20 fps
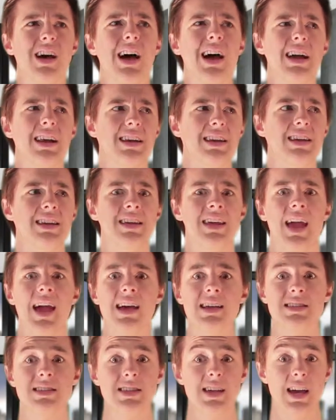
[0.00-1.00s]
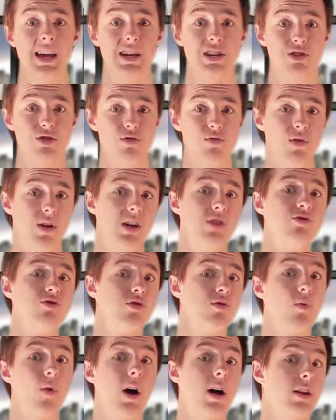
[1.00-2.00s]
I guess, a
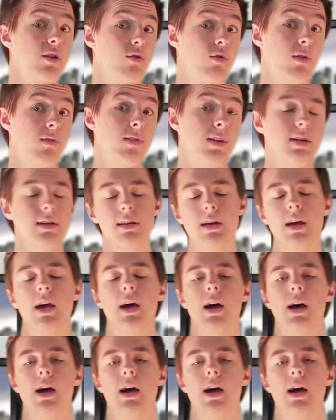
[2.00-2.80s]
200-watt equivalent